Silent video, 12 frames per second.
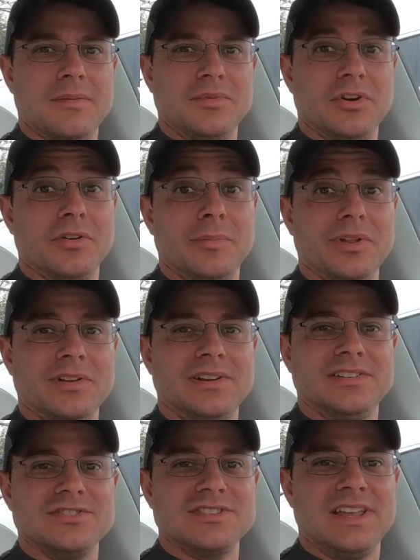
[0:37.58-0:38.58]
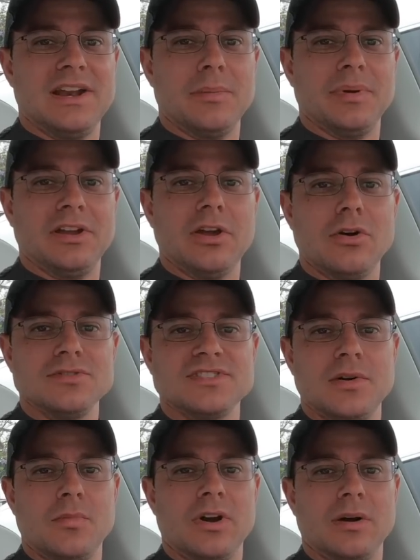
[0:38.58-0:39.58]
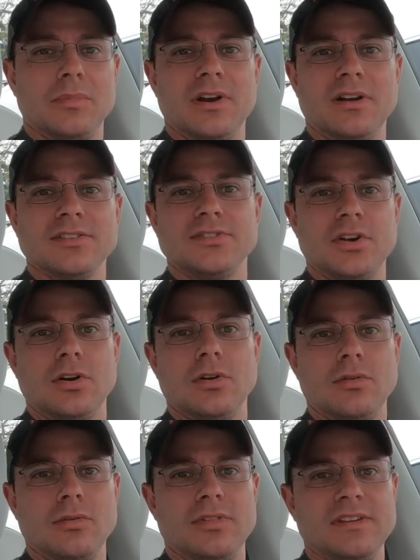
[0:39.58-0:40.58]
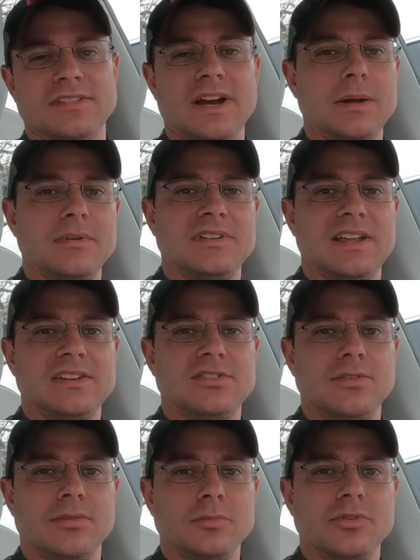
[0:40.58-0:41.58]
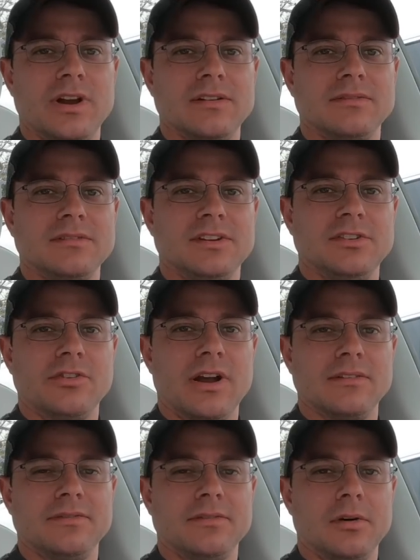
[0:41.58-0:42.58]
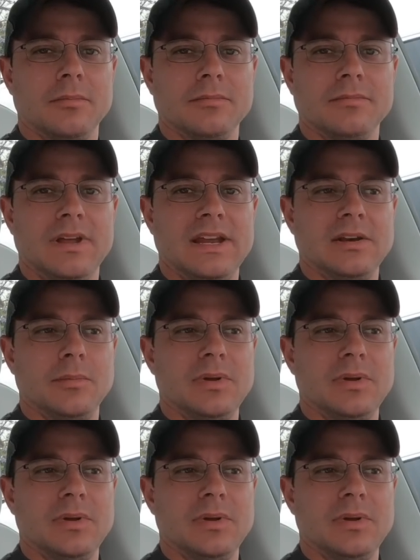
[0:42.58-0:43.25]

your ability to just get up and go somewhere, but also the time it takes you from drive from A to